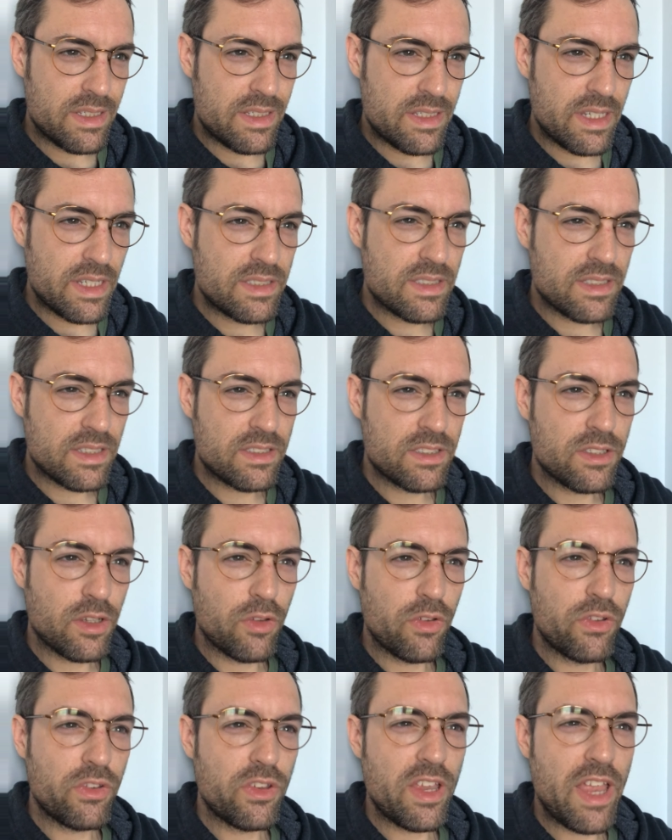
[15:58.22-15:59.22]

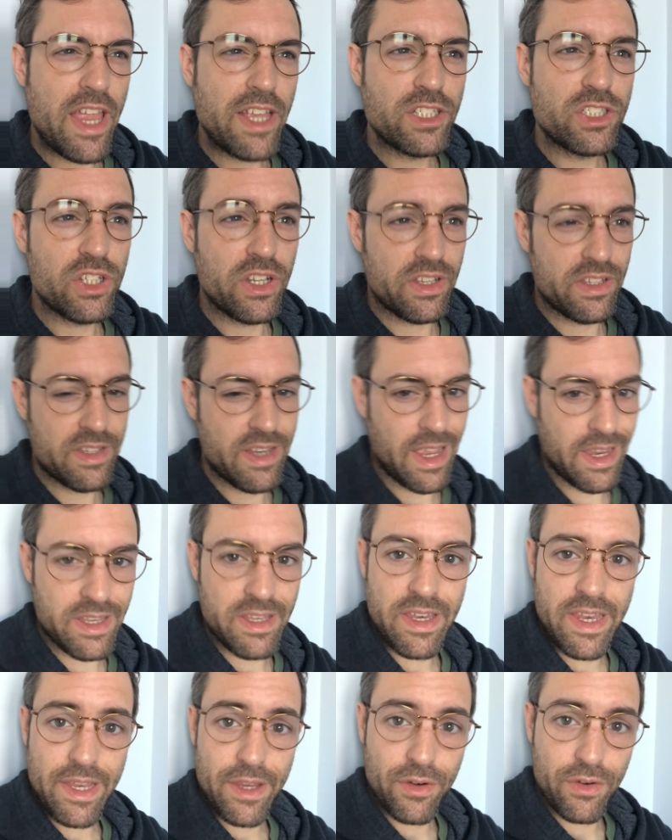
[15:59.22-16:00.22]
disassociation
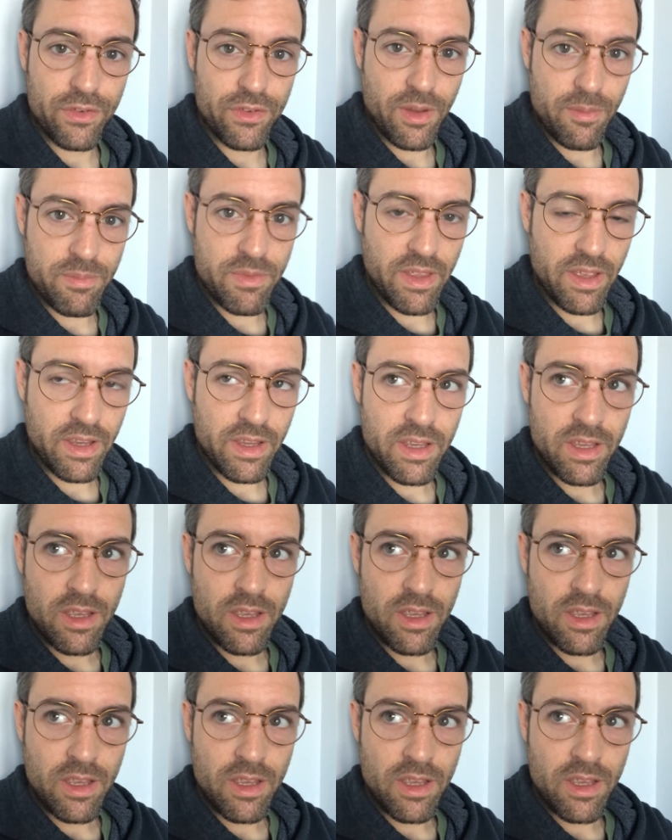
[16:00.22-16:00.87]
technique or something,